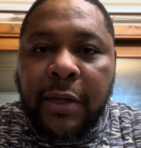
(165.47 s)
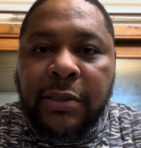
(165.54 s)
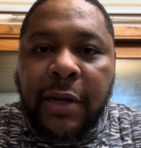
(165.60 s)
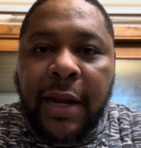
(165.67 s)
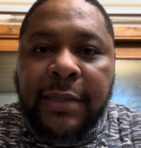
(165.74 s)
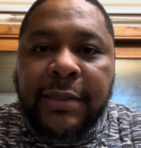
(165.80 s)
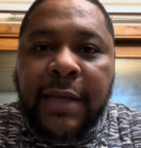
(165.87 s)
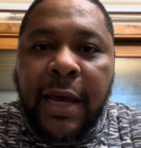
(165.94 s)
So
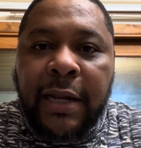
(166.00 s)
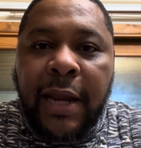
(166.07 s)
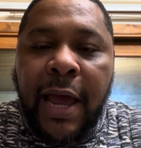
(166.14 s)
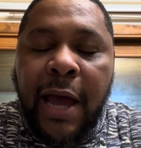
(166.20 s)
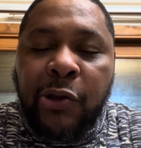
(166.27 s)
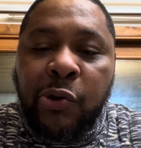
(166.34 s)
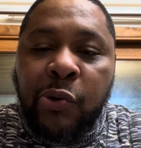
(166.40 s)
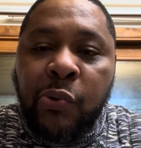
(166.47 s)
that's kind of how
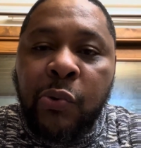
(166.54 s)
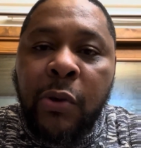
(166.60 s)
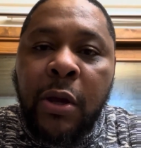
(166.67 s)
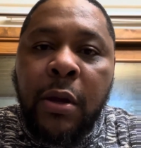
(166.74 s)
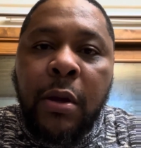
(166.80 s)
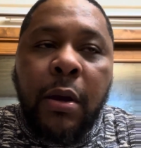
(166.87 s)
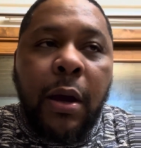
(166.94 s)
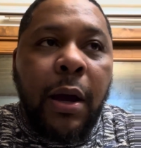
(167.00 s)
you
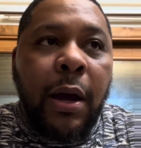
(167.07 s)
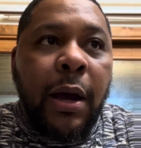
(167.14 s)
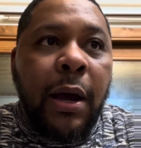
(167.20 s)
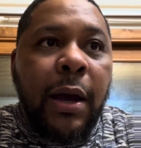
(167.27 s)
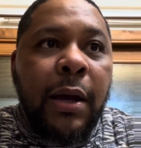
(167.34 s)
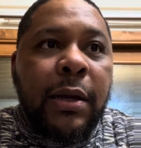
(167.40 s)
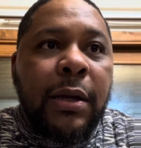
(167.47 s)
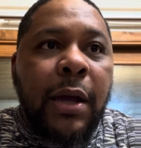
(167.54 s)

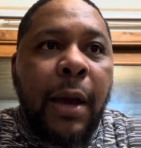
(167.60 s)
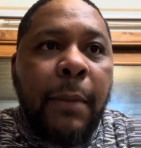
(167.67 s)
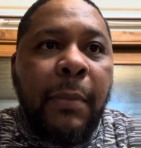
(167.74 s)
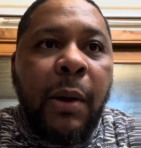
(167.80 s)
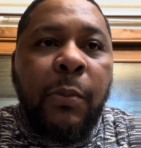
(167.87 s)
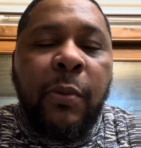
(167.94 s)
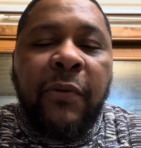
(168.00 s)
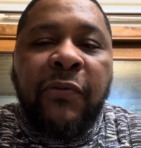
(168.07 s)
come
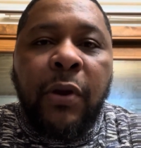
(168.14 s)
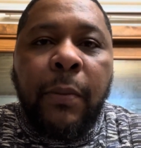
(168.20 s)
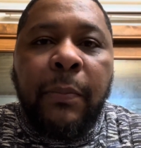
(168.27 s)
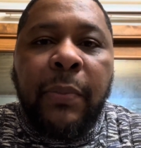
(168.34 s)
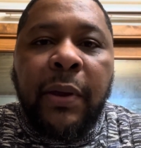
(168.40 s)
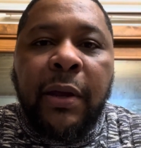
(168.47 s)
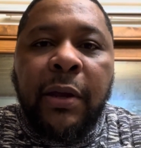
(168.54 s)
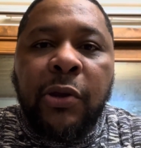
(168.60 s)
up with your
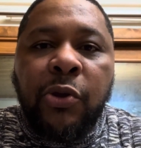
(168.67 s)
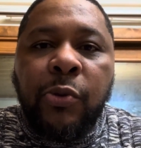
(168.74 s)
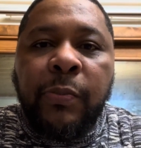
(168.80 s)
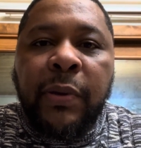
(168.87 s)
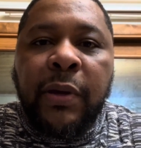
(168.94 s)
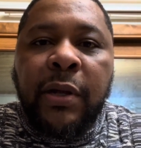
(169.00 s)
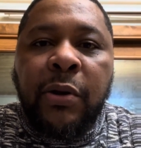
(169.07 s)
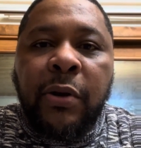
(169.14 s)
bid. You
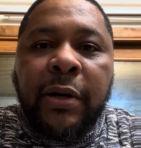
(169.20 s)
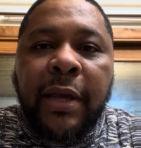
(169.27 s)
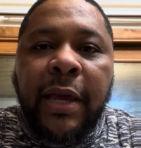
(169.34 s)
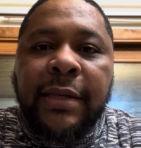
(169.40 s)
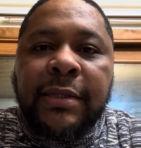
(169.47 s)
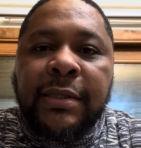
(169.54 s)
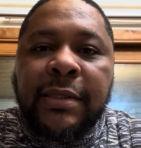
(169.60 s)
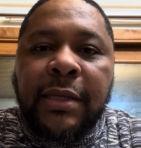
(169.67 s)
bid on the
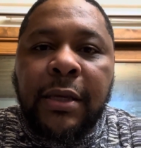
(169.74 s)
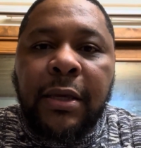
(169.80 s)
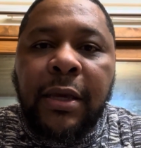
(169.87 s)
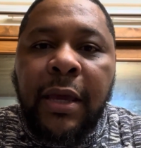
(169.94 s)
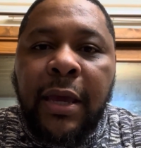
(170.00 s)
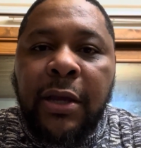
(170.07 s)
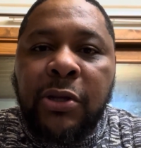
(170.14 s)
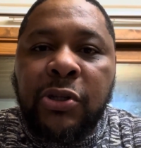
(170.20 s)
aces and
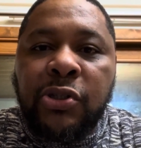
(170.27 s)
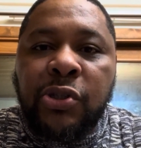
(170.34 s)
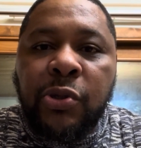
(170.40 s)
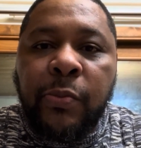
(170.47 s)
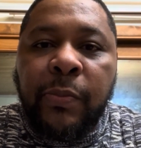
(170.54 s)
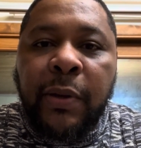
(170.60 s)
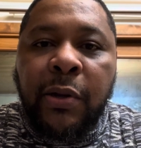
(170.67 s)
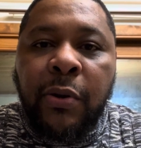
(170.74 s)
kings. You
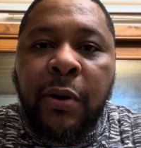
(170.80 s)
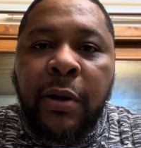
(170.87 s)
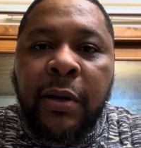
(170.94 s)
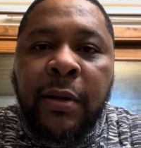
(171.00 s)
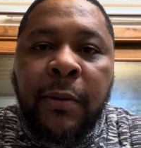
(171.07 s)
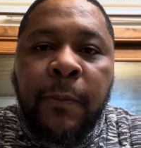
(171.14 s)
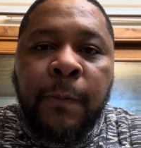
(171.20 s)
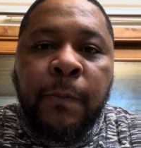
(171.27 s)
bid on
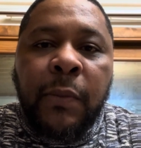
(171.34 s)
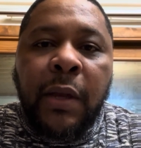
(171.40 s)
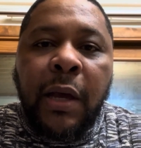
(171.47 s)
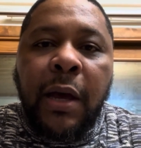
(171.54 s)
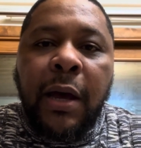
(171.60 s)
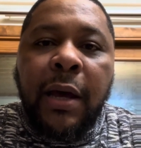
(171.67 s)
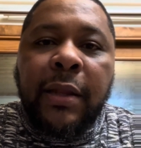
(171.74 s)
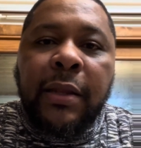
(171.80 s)

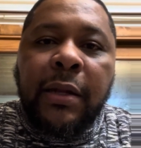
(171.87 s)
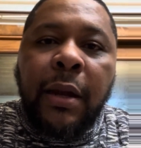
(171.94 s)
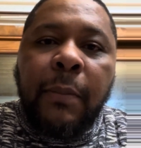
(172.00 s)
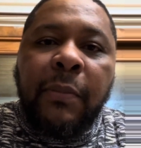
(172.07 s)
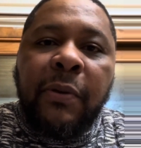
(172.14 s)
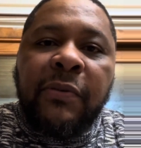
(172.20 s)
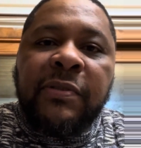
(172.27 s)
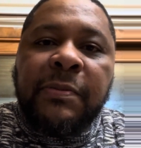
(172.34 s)
the
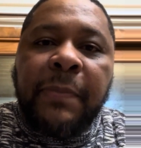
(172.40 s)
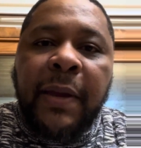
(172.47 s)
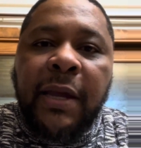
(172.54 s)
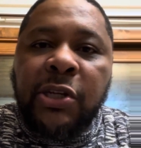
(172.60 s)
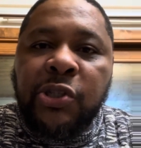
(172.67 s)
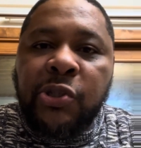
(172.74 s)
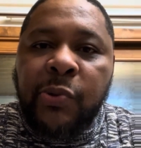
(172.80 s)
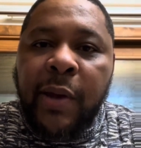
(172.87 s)
number of
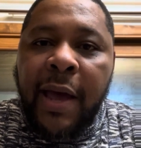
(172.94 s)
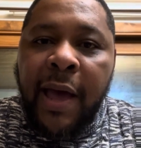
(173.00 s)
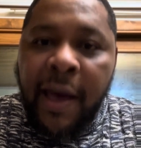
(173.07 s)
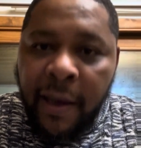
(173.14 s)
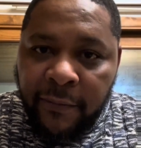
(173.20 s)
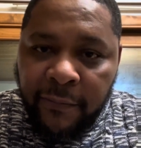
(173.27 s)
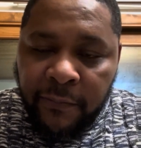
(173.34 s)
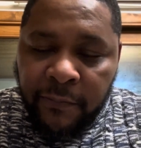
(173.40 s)
spades you have.